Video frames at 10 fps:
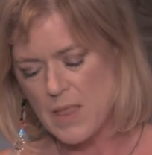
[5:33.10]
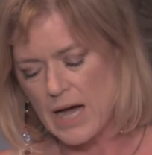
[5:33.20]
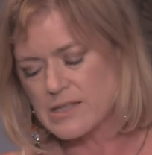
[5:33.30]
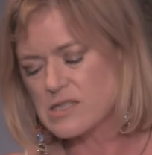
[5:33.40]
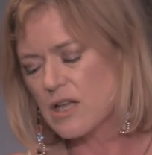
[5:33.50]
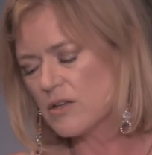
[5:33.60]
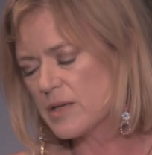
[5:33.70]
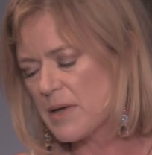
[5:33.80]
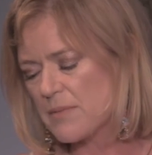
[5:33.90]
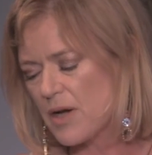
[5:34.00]
I
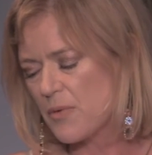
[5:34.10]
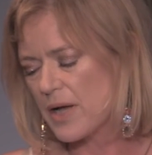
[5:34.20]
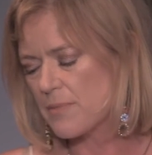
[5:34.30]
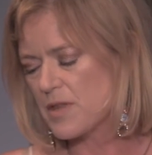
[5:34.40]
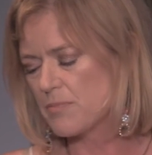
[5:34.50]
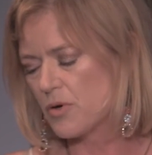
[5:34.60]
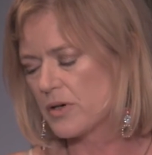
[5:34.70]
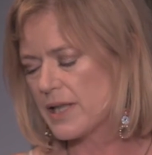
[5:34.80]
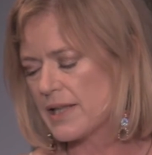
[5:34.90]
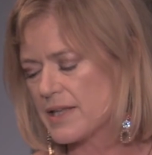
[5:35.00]
slowly make my way up the
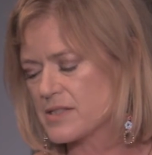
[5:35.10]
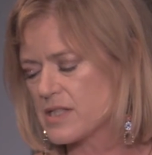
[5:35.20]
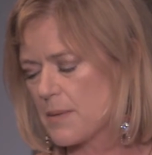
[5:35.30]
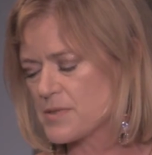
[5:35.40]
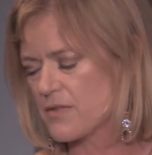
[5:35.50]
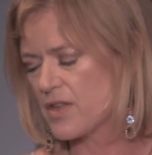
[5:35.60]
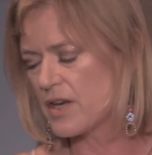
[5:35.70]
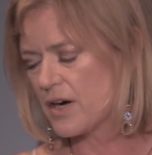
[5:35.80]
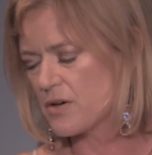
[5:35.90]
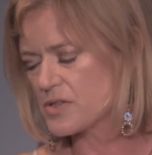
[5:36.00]
poorly lit steps of the
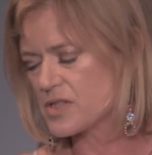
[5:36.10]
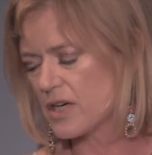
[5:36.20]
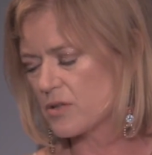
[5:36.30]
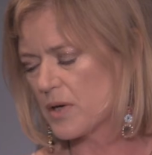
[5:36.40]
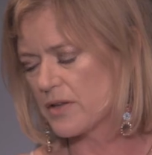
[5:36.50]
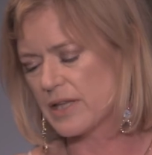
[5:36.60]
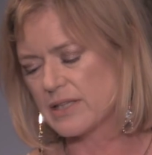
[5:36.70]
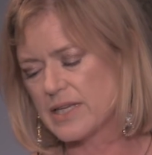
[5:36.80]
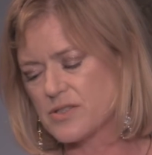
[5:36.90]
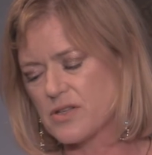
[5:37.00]
narrow stairwell
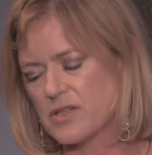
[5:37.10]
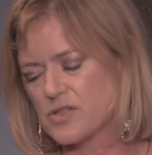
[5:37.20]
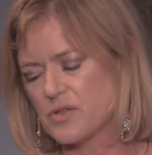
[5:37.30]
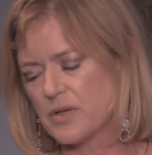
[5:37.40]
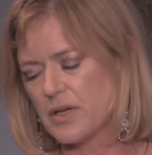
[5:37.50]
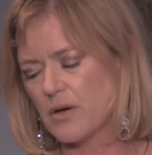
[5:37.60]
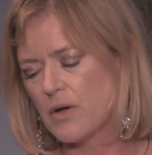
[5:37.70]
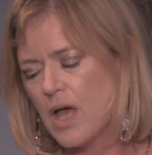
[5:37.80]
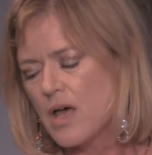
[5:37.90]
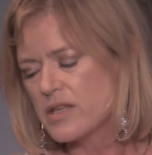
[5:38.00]
that leads to the studio.
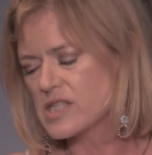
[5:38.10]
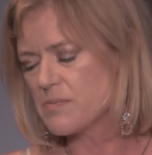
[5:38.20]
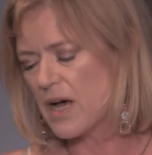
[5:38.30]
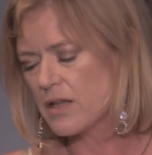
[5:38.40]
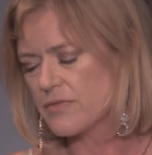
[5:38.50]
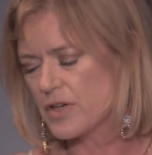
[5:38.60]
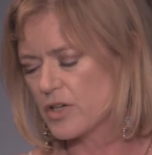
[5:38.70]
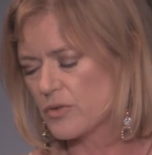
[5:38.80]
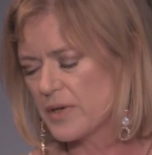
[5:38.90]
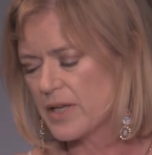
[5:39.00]
The smell of the
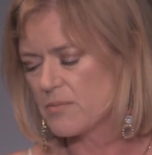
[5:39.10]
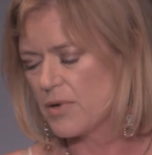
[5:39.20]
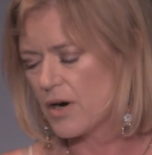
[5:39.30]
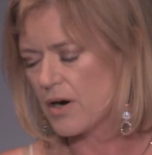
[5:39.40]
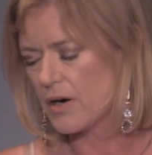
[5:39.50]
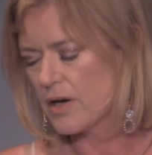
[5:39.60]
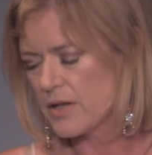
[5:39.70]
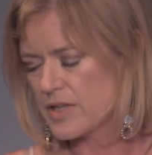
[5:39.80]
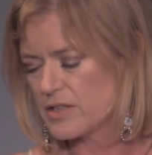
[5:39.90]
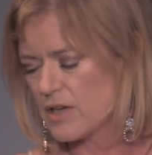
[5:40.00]
Korean bar
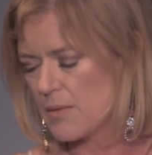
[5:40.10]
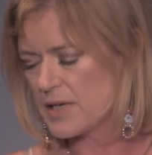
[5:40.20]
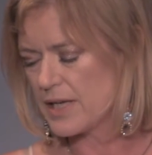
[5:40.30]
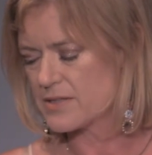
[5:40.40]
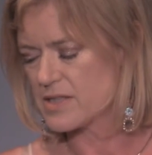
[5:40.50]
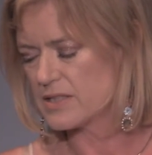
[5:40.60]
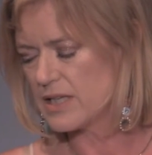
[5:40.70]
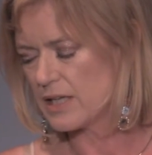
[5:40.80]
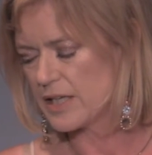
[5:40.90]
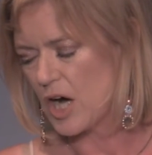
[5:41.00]
that dominates the
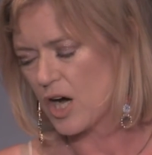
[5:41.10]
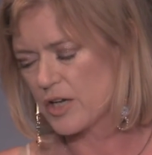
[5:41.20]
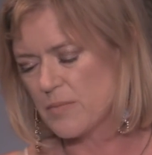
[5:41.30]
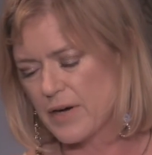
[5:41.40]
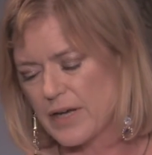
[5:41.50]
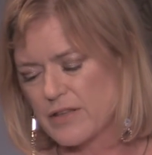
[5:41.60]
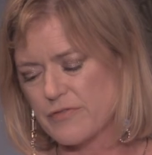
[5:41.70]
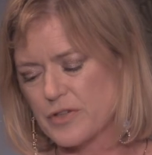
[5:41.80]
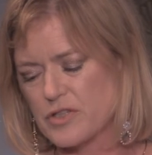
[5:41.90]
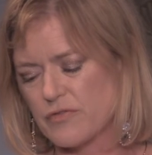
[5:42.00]
deli occupying the
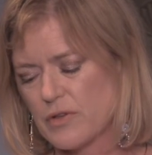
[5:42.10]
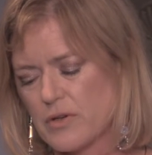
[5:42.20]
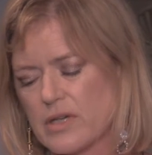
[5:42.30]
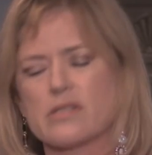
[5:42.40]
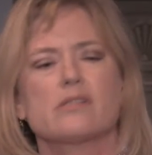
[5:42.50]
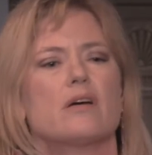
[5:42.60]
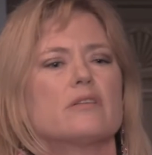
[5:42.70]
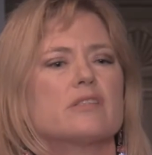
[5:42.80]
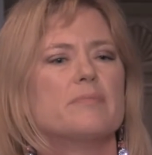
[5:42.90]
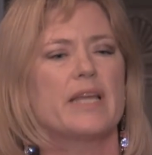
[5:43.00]
first floor
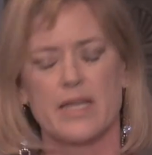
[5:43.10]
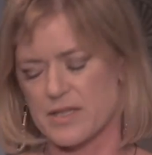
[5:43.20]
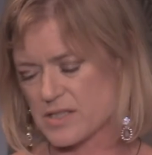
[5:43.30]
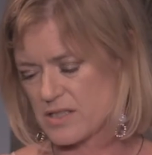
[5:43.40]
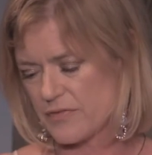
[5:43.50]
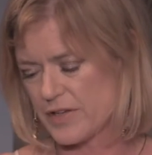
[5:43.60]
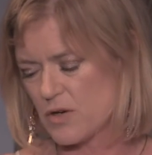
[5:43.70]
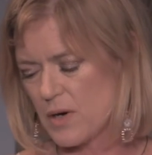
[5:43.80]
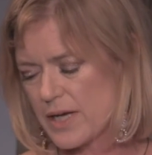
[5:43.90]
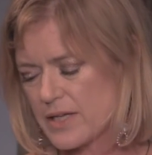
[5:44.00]
assaults me in the stuffy
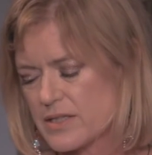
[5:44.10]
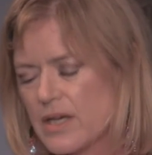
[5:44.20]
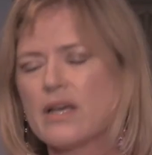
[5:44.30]
quiet.